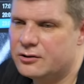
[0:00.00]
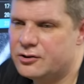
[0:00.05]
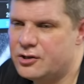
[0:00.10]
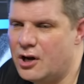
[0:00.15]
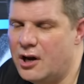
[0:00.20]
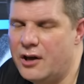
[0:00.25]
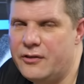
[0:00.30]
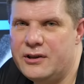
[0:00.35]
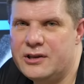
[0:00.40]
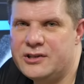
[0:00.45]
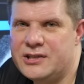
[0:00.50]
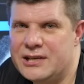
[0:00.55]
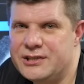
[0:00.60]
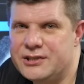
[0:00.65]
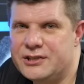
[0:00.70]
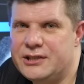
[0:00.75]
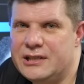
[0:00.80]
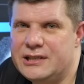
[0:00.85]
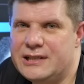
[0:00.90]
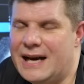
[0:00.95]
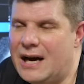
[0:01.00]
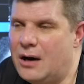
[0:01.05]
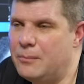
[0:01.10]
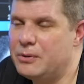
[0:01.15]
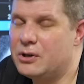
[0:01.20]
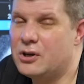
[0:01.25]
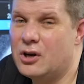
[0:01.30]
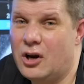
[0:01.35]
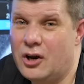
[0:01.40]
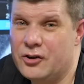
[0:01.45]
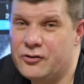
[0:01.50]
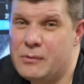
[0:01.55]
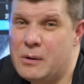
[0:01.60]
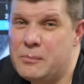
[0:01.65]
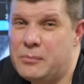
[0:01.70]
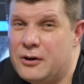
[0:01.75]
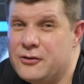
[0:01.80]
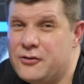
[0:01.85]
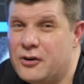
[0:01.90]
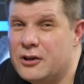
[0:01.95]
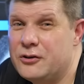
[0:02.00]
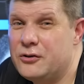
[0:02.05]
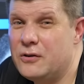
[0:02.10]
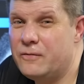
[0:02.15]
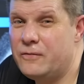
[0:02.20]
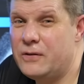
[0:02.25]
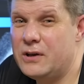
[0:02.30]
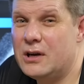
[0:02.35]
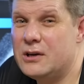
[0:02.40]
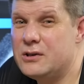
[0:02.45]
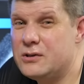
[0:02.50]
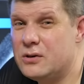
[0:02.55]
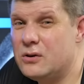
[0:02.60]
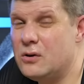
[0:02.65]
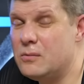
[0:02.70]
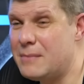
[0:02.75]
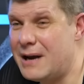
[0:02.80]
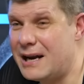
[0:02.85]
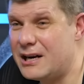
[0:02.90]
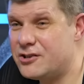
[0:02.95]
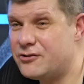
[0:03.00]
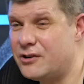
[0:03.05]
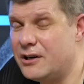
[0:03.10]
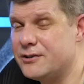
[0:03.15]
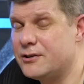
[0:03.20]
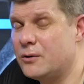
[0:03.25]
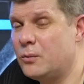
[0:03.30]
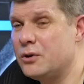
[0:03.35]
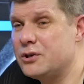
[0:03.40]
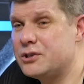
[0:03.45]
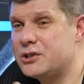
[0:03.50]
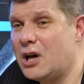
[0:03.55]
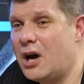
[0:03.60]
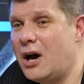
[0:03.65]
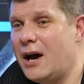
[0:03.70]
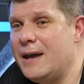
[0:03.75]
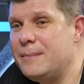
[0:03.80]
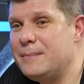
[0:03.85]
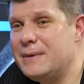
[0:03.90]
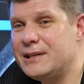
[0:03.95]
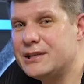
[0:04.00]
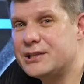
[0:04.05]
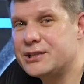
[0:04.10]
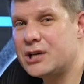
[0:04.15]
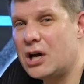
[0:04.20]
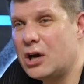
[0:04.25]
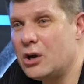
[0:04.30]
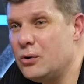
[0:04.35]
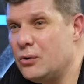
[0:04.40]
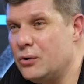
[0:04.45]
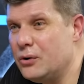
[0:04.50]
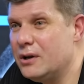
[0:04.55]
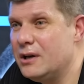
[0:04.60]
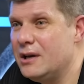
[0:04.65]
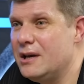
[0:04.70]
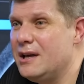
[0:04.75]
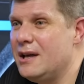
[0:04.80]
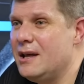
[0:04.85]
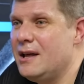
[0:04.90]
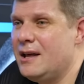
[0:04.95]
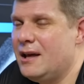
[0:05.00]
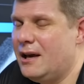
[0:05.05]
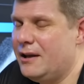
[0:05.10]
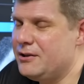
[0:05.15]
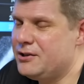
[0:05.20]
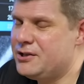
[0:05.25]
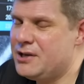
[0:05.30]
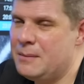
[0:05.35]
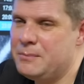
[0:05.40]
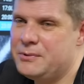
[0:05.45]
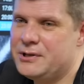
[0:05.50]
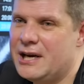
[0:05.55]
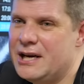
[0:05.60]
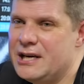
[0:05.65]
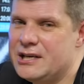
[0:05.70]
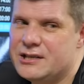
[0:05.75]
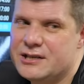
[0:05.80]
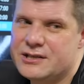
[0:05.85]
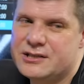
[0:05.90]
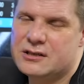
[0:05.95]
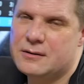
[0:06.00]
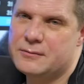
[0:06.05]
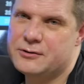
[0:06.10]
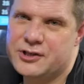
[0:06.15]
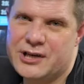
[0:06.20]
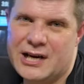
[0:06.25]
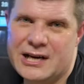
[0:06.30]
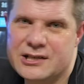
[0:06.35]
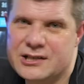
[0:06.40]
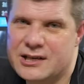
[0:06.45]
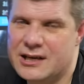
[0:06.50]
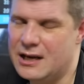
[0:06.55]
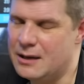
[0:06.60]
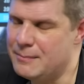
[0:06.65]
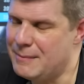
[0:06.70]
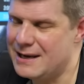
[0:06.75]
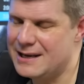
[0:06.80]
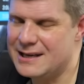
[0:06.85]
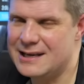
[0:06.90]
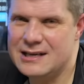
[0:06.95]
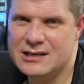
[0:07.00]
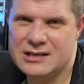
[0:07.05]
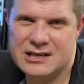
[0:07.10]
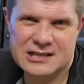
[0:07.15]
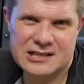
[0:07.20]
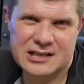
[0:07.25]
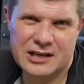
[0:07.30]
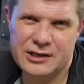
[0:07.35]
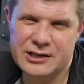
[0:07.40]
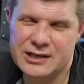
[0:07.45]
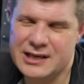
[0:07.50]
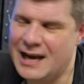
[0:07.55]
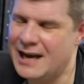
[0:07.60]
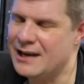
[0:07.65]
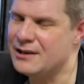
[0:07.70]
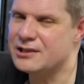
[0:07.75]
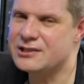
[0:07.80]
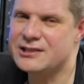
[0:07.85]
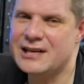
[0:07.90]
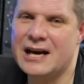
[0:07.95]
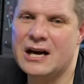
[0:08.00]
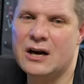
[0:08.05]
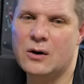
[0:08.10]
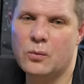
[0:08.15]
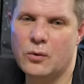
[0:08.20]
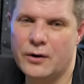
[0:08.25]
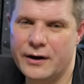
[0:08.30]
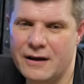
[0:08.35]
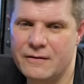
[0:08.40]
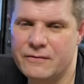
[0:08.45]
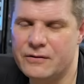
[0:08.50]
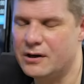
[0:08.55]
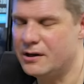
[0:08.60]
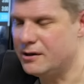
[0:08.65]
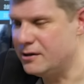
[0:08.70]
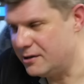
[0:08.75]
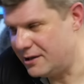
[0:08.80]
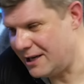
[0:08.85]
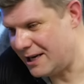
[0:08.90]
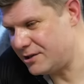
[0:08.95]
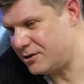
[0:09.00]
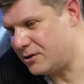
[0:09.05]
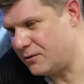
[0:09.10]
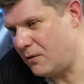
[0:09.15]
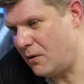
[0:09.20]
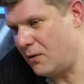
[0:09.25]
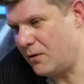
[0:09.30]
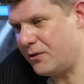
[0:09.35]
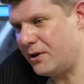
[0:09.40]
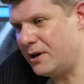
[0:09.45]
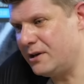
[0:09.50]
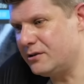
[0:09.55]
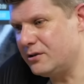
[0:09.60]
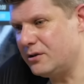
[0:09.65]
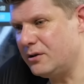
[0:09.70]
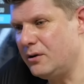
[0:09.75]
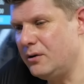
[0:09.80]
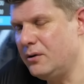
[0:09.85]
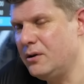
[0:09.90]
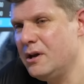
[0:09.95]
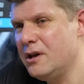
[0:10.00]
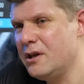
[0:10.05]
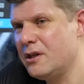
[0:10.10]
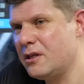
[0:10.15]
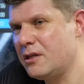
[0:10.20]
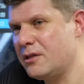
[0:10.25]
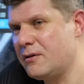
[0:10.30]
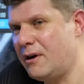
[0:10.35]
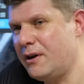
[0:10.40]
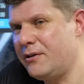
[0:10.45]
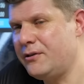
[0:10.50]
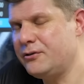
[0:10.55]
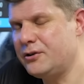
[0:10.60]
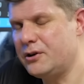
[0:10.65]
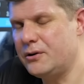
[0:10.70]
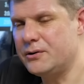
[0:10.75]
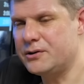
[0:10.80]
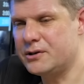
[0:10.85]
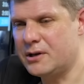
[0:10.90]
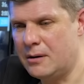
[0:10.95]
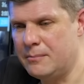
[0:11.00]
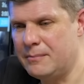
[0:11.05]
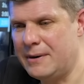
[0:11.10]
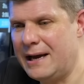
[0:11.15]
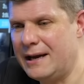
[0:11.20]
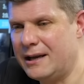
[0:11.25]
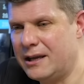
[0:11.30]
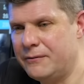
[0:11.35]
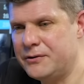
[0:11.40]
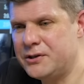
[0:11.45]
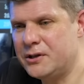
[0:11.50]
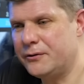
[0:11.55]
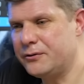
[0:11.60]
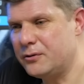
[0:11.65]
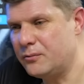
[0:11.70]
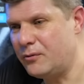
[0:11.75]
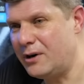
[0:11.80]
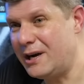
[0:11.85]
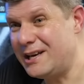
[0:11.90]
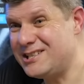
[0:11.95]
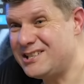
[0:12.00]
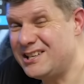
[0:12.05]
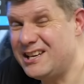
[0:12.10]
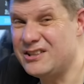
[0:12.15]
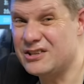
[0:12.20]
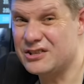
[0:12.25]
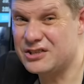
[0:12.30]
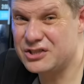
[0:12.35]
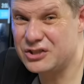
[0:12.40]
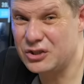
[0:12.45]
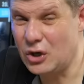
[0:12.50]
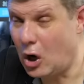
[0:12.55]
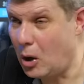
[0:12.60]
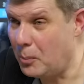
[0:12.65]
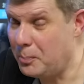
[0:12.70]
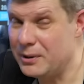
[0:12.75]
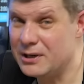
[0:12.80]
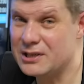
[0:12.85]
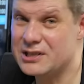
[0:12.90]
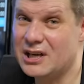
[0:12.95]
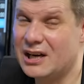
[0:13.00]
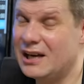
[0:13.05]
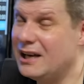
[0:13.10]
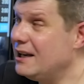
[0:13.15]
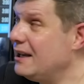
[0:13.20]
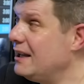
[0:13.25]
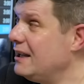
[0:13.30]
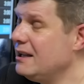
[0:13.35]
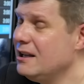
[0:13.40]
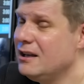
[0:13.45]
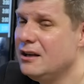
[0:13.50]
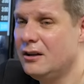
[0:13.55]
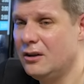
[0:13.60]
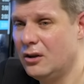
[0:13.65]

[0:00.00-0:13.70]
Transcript: turn the intensity down, because remember I'm trying to do VO2 max training, so I want time in zone, and the temptation is to change gear, make it easier, slow your cadence down, whatever. That's the wrong thing to do. The right thing to do is come back, give yourself some rest, either stop entirely,